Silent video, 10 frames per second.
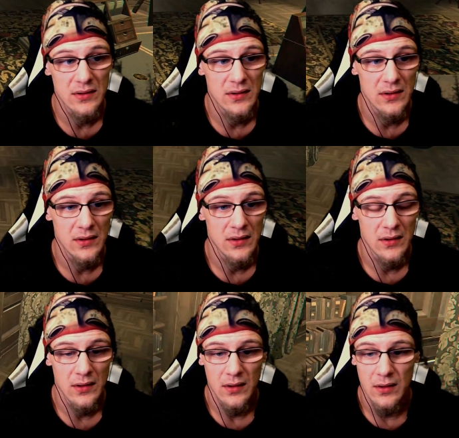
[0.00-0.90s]

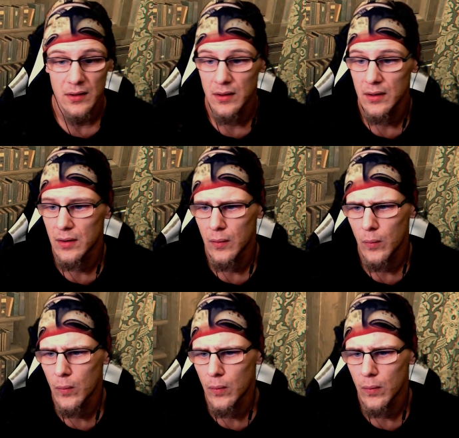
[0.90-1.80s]

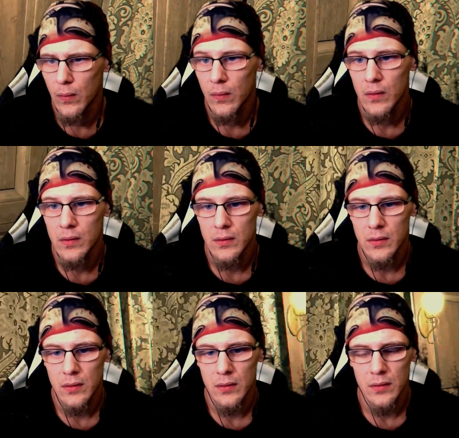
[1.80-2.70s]

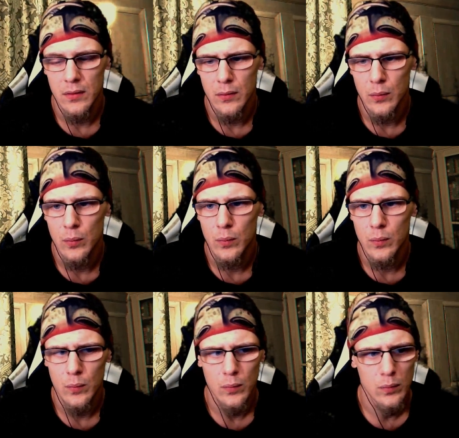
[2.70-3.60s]

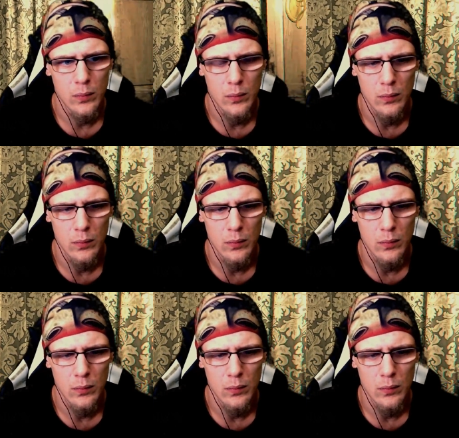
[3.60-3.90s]
(silence)